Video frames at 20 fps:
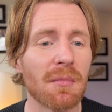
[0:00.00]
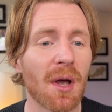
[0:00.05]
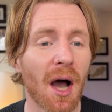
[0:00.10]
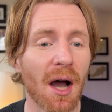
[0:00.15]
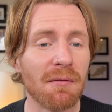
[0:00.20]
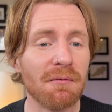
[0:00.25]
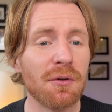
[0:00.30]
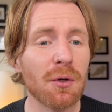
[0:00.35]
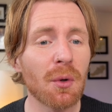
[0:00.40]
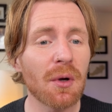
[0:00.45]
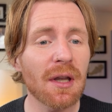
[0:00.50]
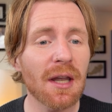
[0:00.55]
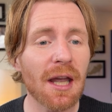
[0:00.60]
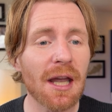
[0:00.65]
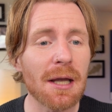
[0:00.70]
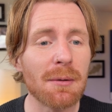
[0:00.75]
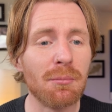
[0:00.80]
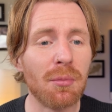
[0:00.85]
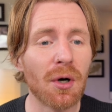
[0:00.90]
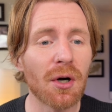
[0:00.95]
I'm viewing
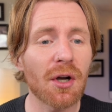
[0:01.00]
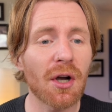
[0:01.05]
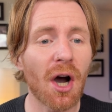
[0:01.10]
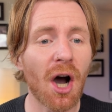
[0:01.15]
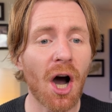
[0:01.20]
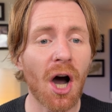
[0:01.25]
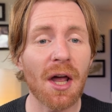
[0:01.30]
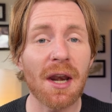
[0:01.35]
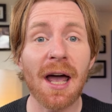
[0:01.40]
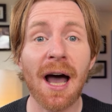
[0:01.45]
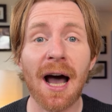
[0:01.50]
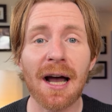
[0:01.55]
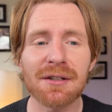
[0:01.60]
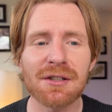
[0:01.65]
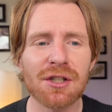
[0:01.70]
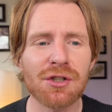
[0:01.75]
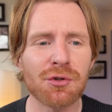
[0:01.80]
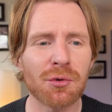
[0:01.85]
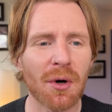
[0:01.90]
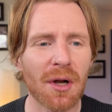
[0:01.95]
a book on
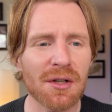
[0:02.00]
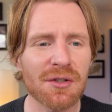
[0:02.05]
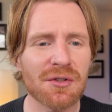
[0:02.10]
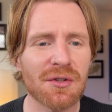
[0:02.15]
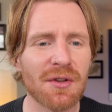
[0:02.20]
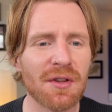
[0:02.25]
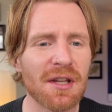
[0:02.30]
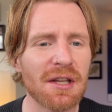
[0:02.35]
Hattie-Trust,